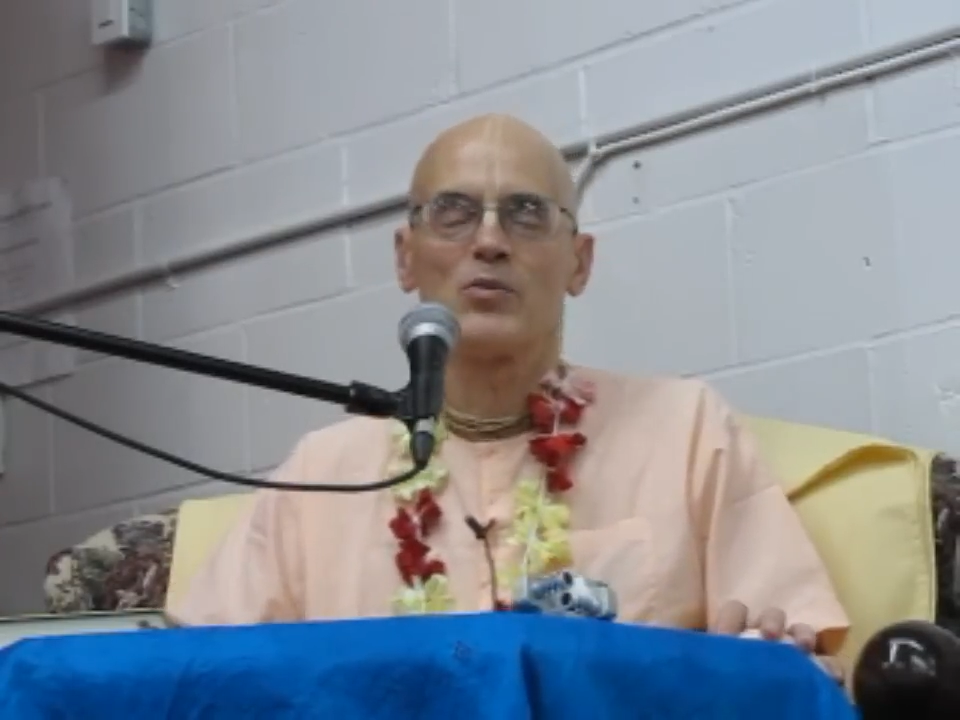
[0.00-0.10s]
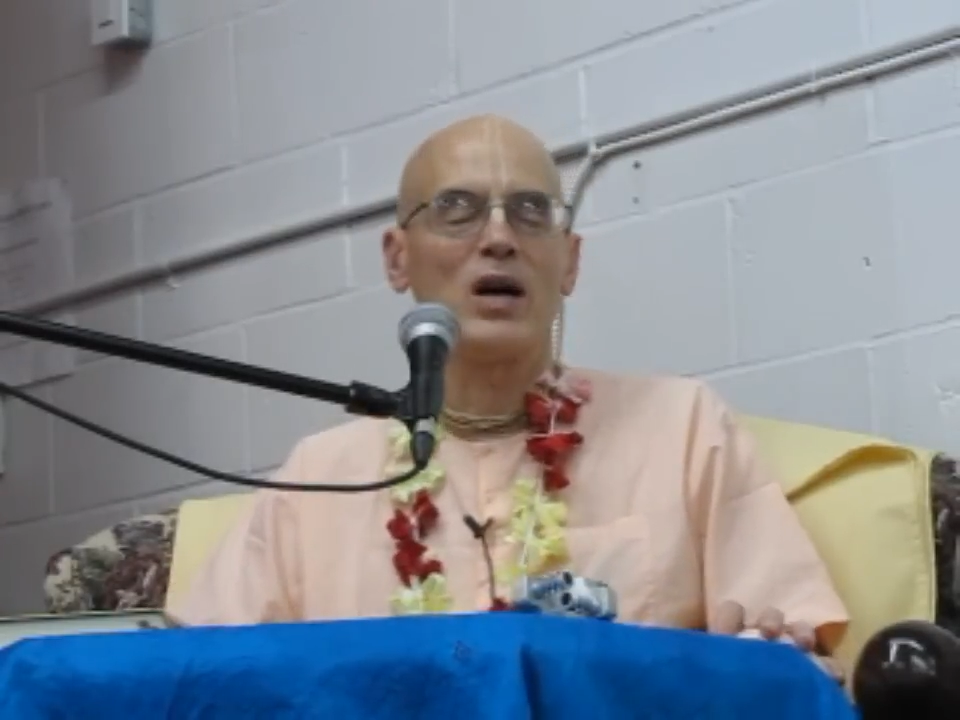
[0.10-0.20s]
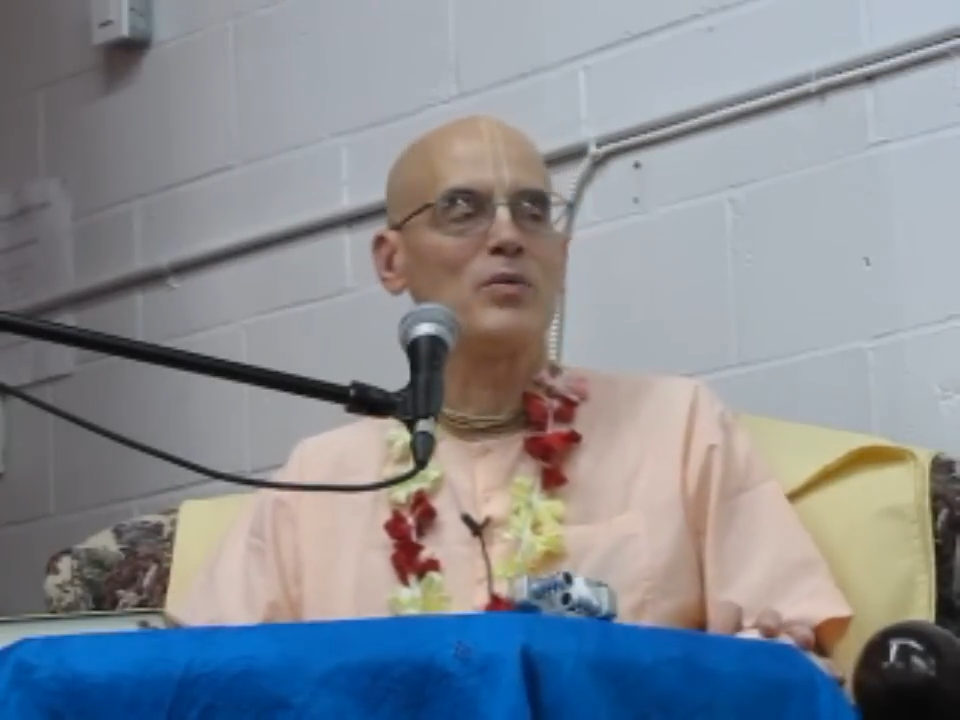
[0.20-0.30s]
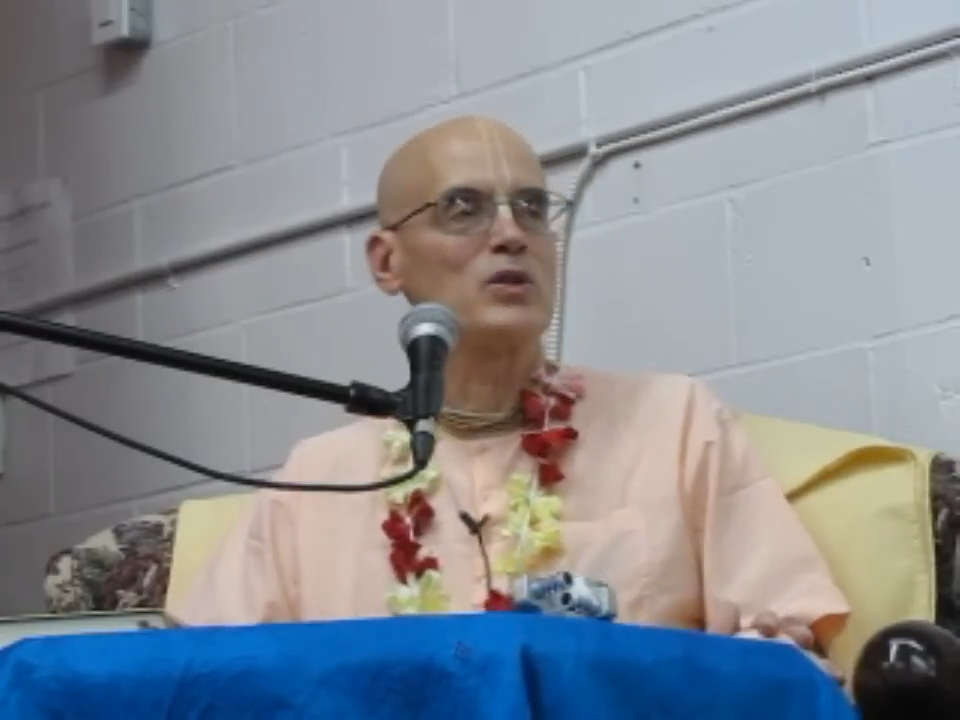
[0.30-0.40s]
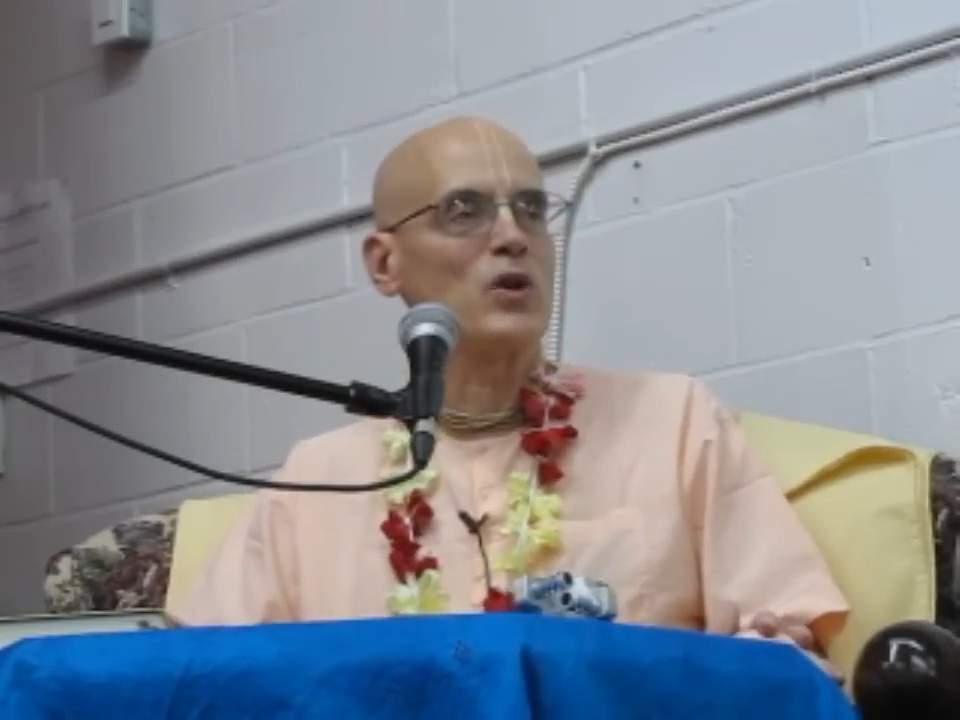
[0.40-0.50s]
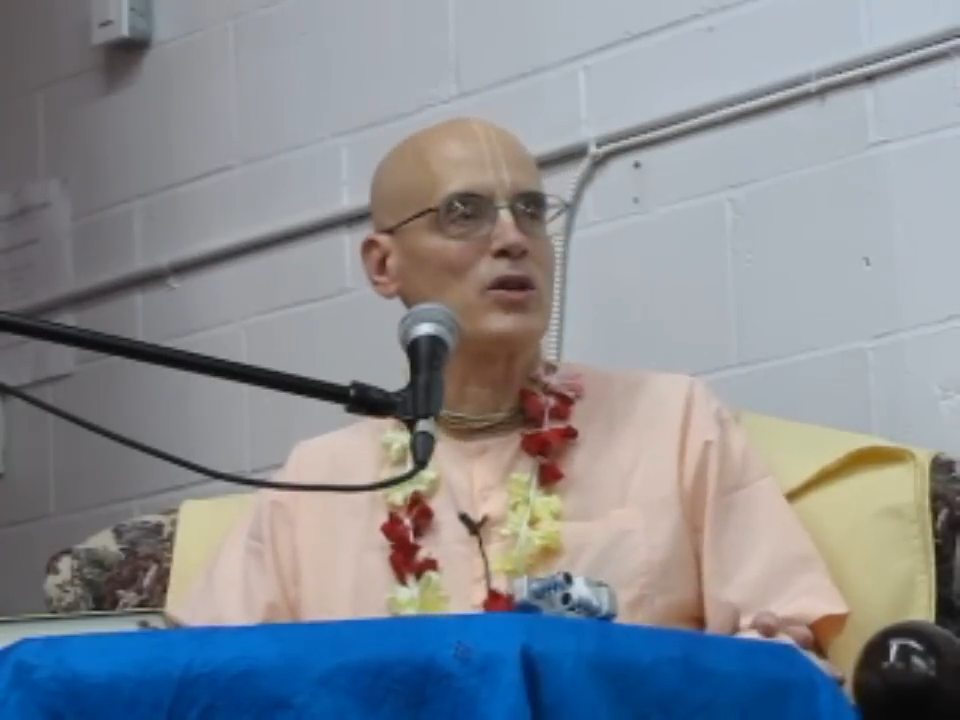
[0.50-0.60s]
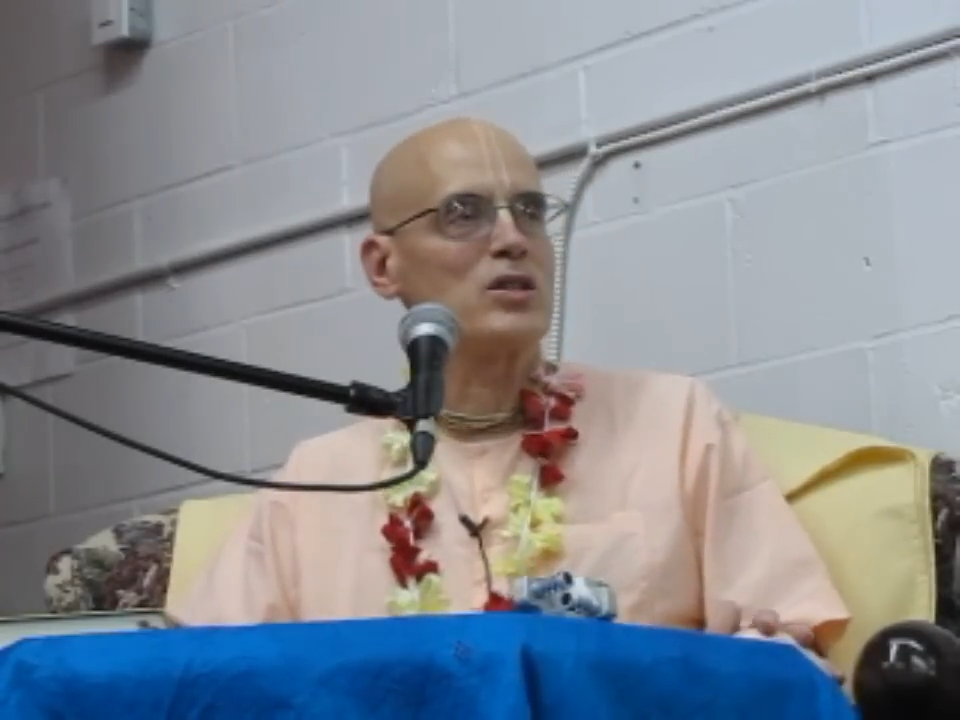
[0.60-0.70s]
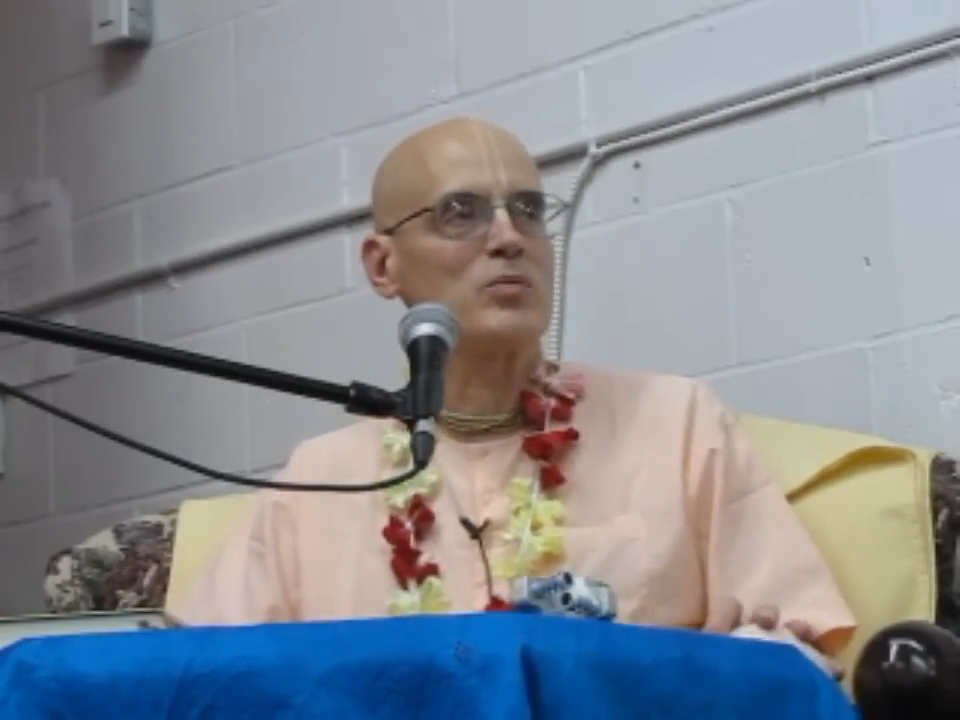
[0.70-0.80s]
Prabhupada talks